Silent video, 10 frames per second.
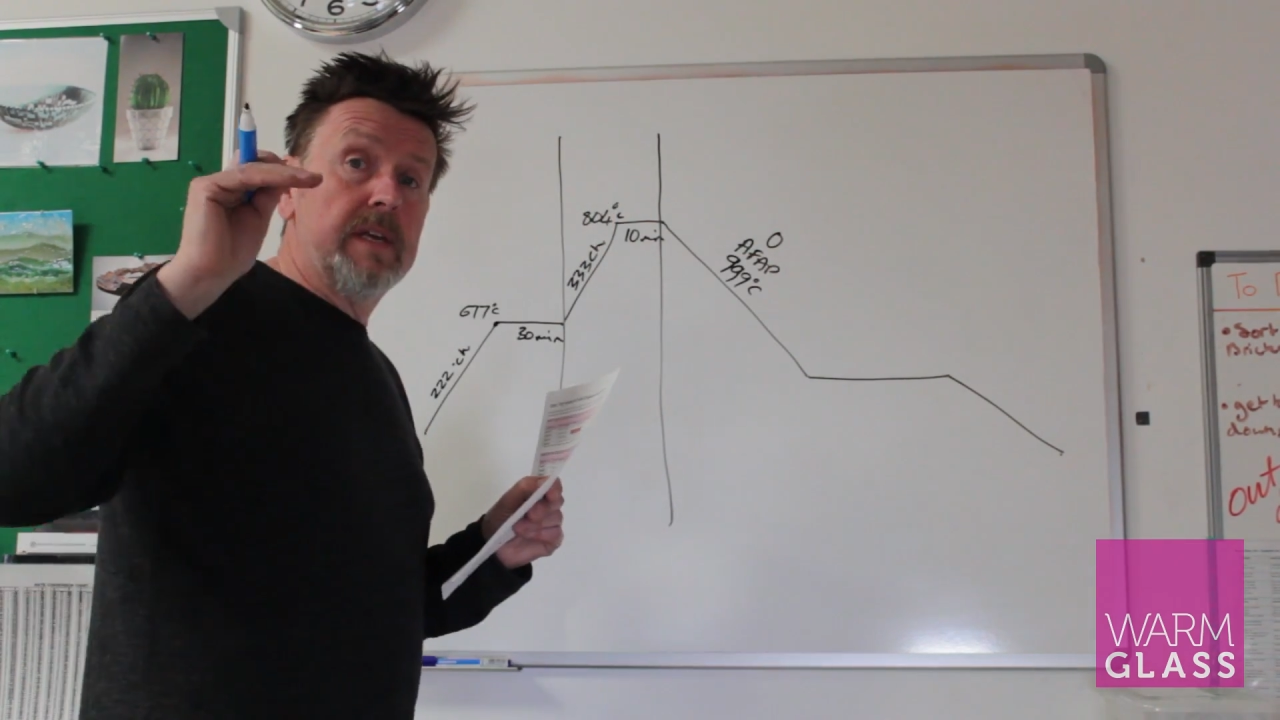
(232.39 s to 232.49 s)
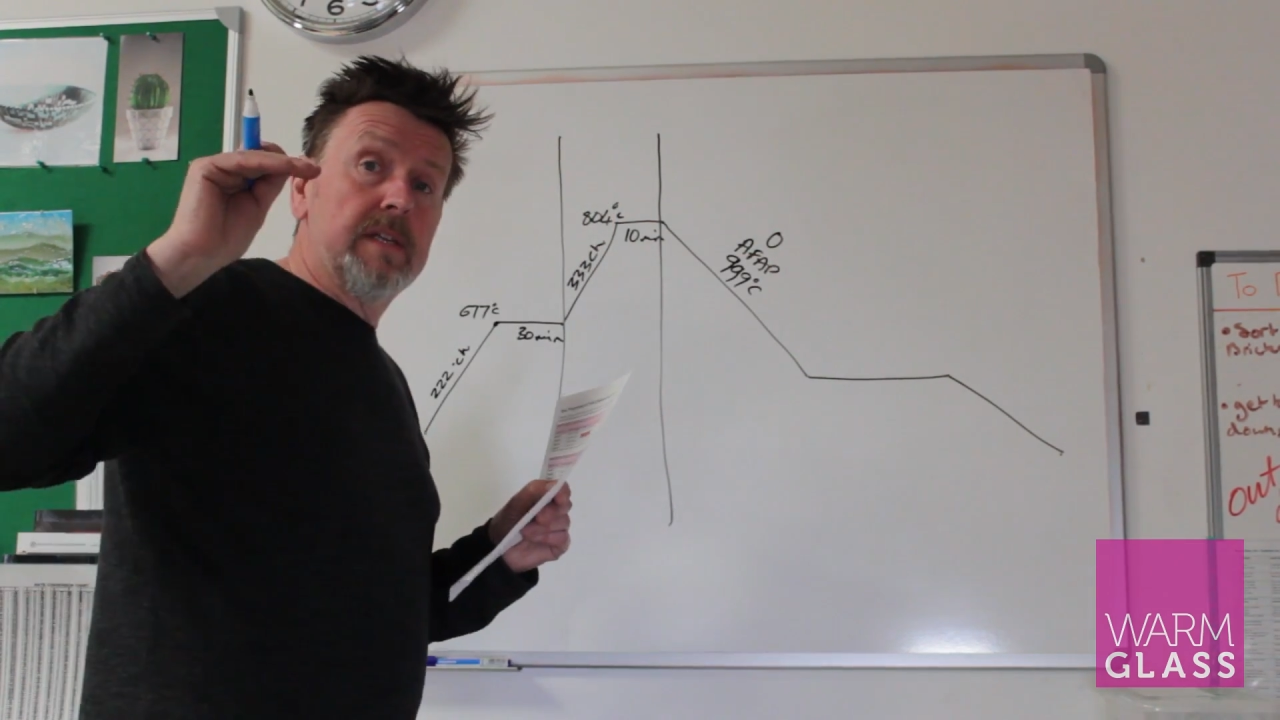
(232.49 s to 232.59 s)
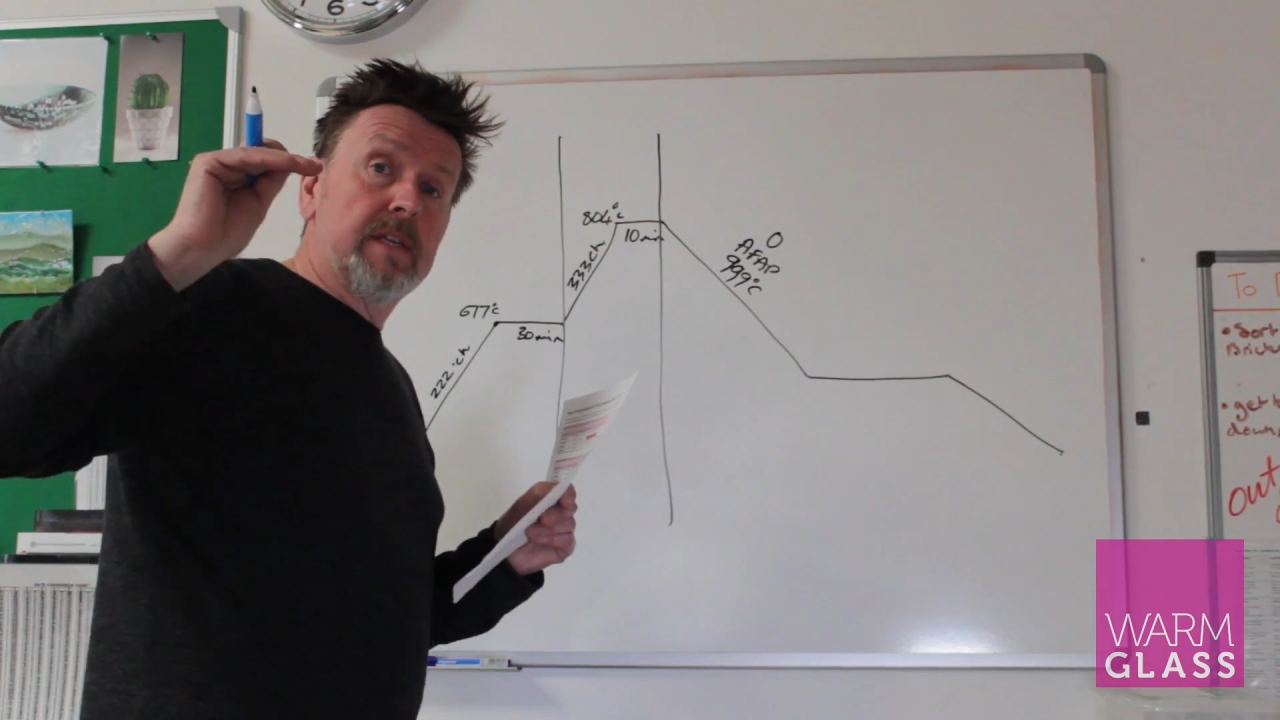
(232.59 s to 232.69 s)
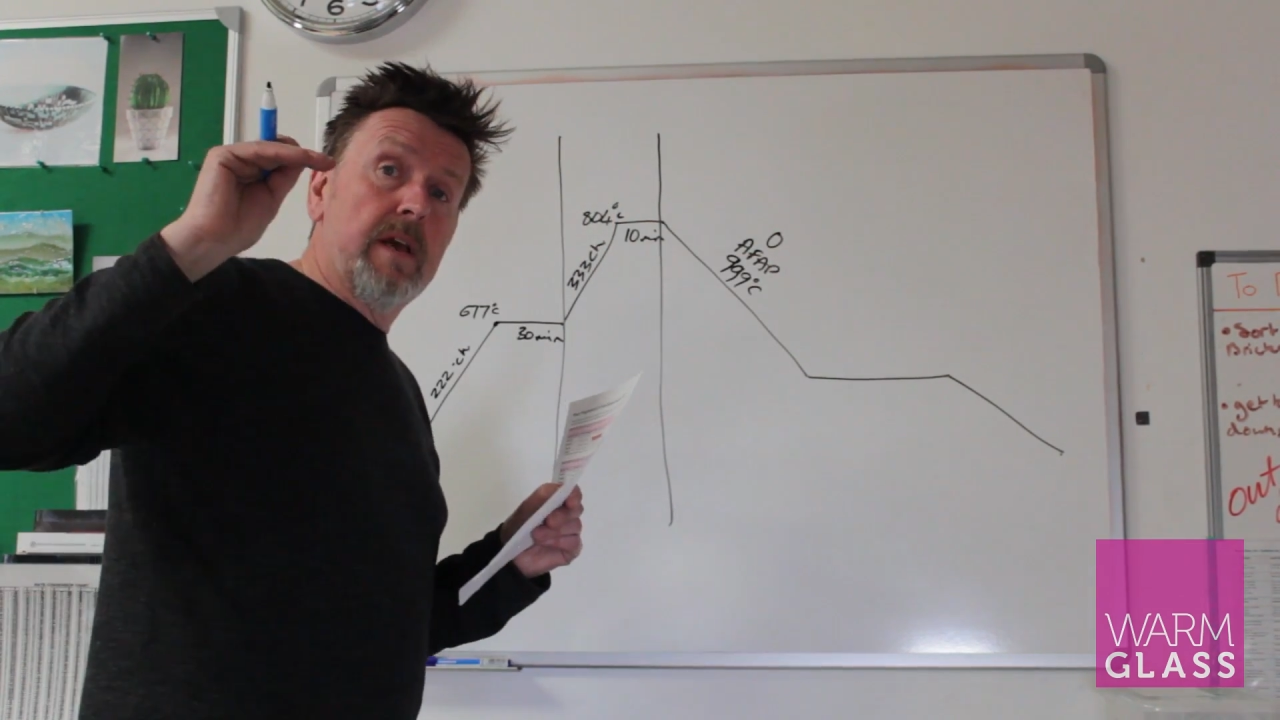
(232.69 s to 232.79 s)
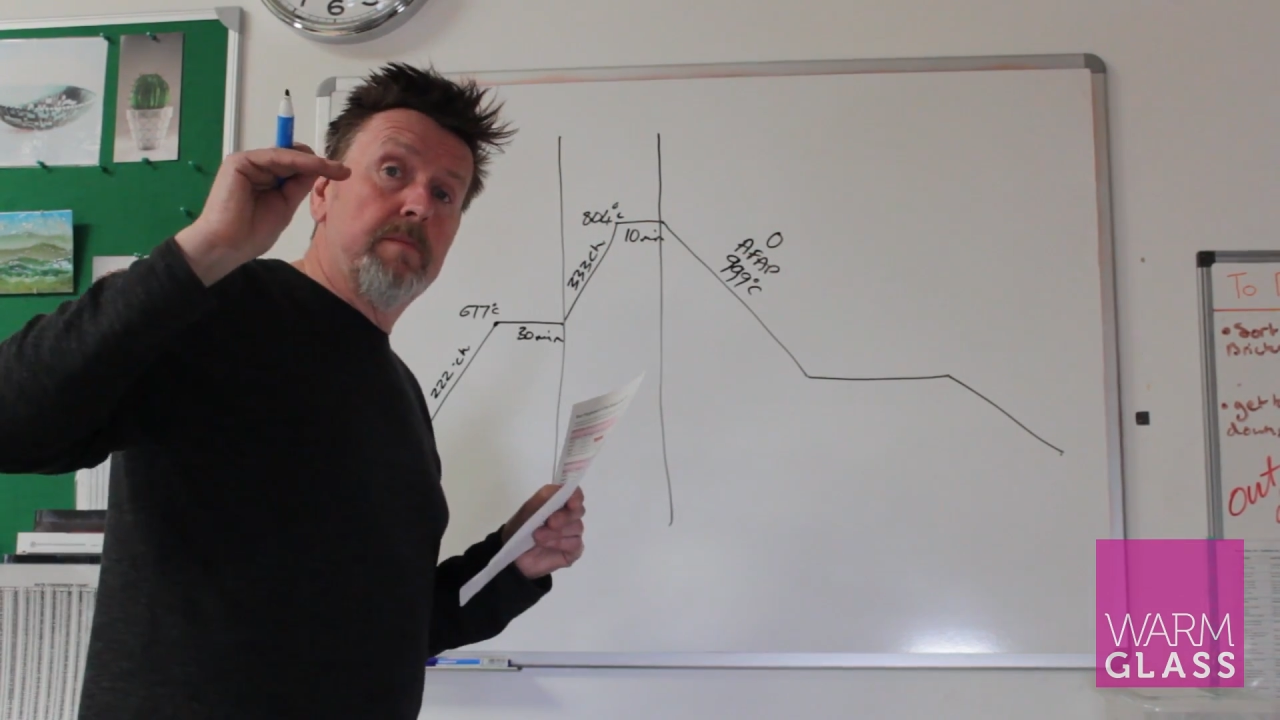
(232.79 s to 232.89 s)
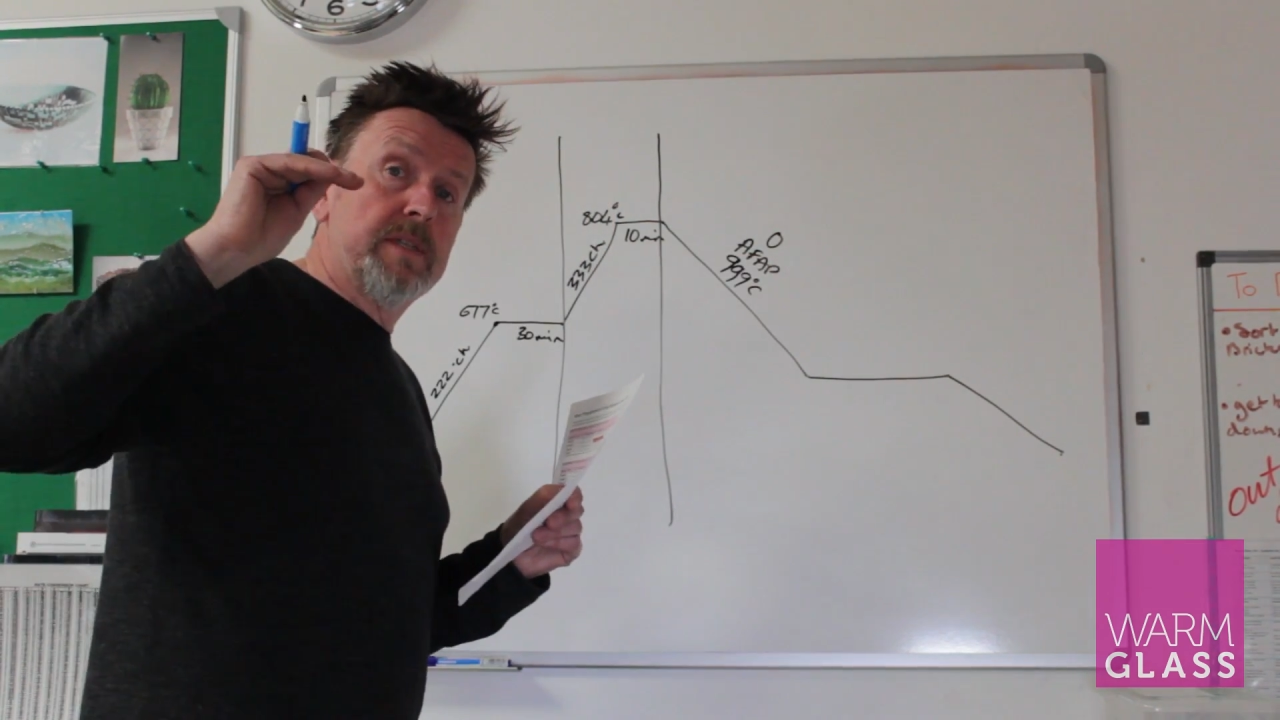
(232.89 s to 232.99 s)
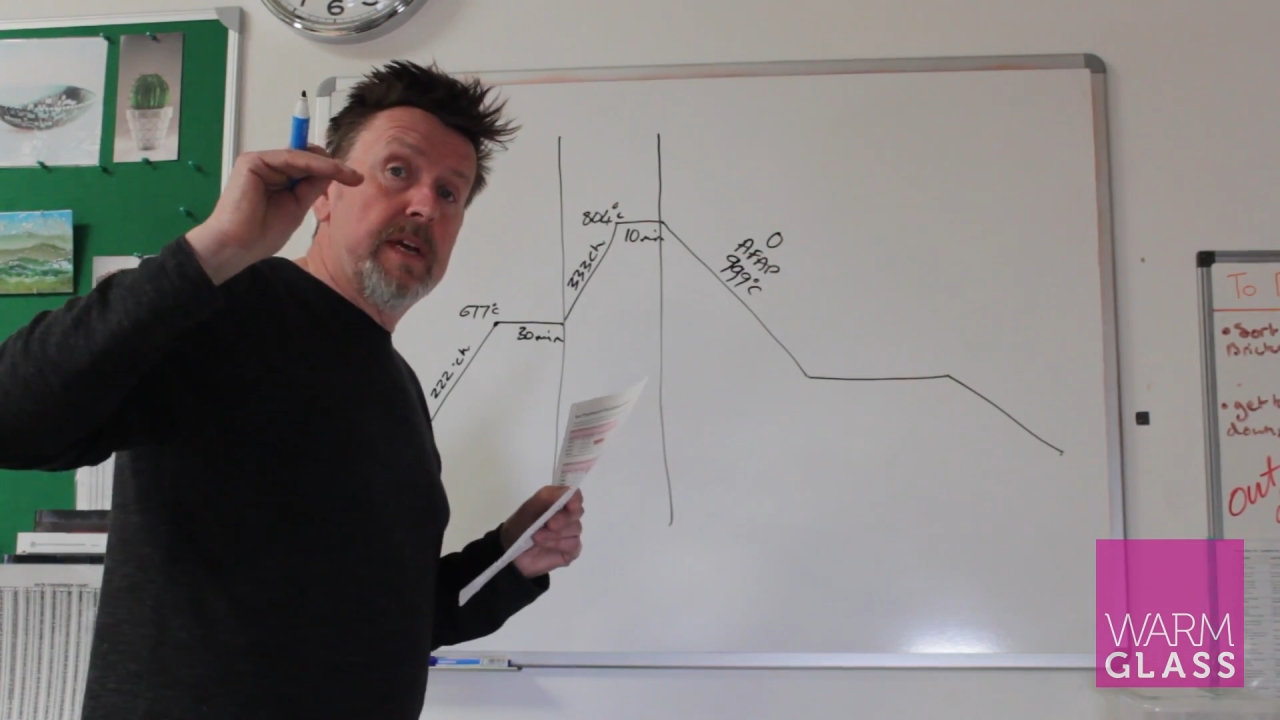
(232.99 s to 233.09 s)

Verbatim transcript: it comes